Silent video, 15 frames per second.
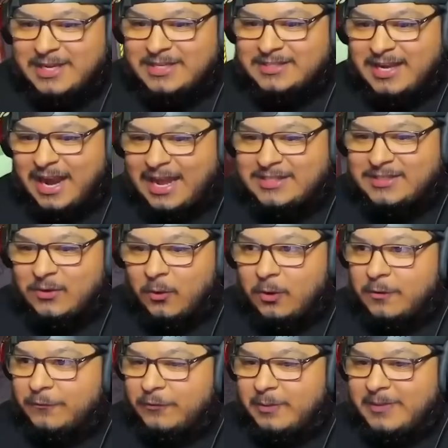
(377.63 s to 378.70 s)
These guys, in
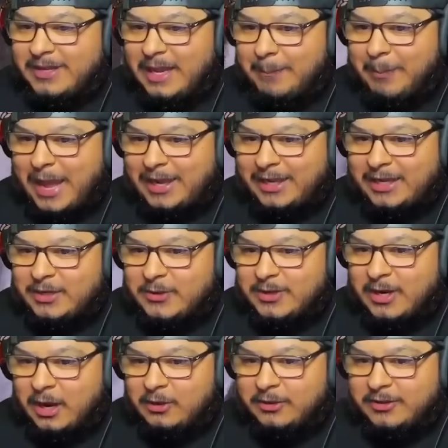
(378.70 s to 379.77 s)
order for them to get back into it,
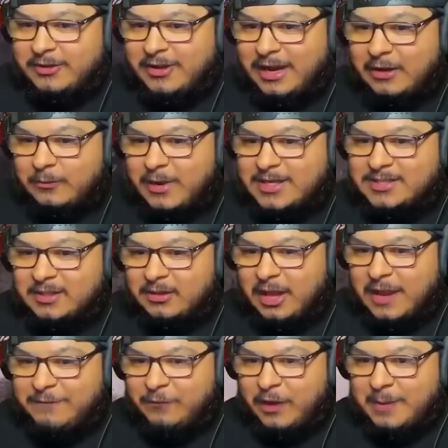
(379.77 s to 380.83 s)
not only do they gotta res the
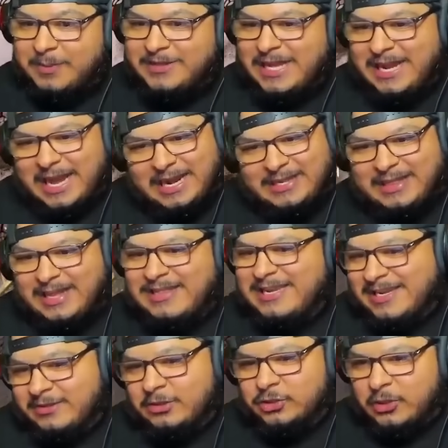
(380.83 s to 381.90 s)
lifeline, but they got it. They
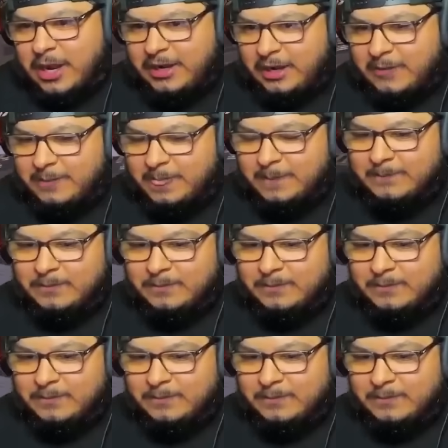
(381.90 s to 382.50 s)
need their trident.